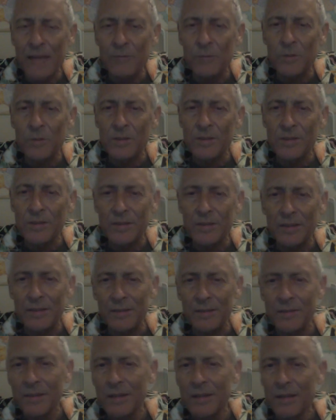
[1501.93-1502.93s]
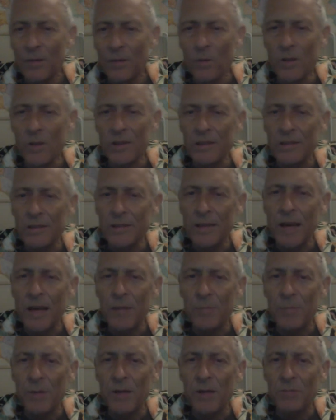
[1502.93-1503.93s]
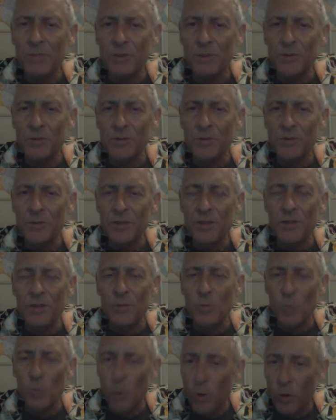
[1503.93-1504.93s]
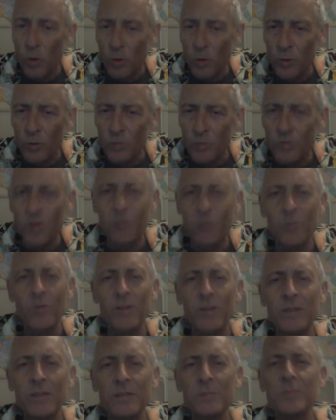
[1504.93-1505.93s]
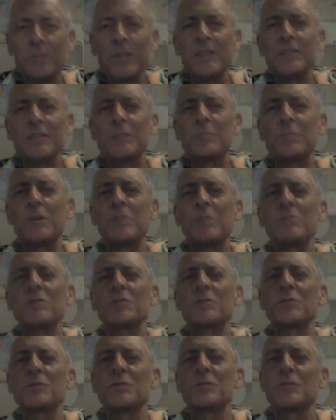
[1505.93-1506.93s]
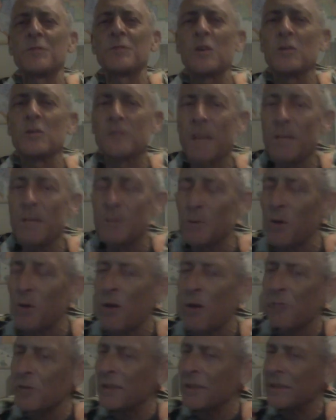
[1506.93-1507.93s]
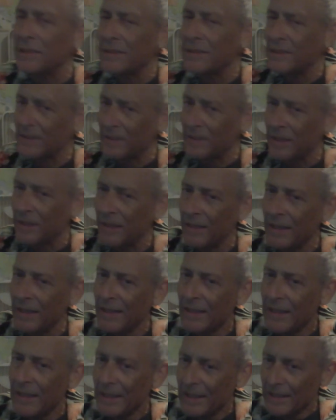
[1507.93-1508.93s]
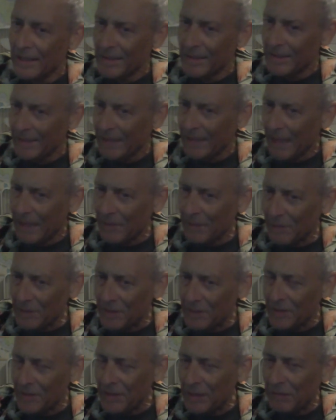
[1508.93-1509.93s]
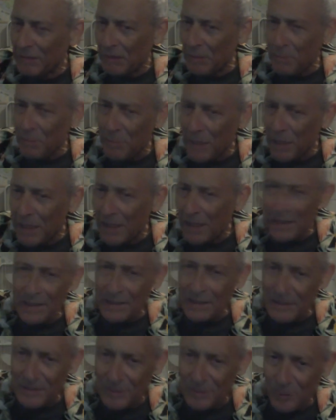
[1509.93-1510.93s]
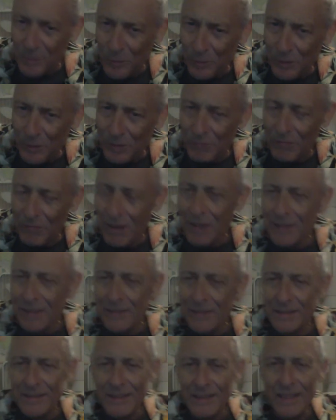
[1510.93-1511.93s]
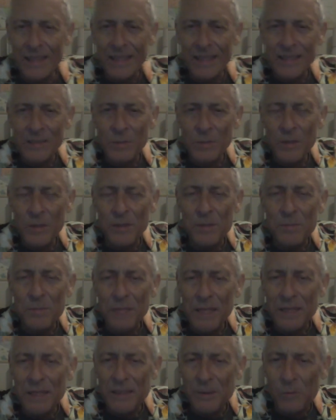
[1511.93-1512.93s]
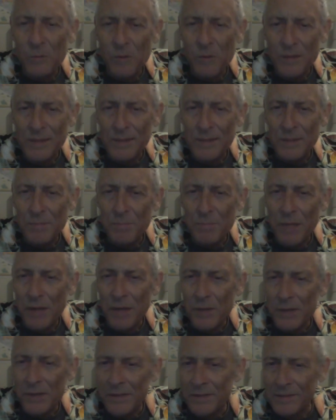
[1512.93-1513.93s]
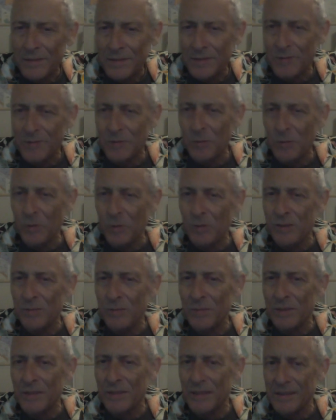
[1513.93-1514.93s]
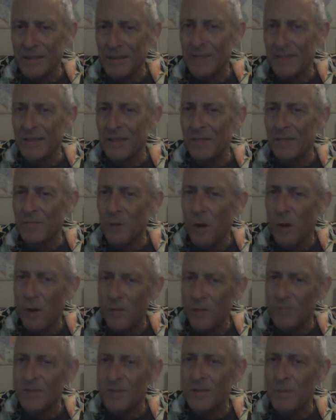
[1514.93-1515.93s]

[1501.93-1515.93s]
was one of the top publishers in the world, one of the biggest publishers of all time. So already this is a kind of a secret media story, right? And that's why the media wants to bury this story, because it involves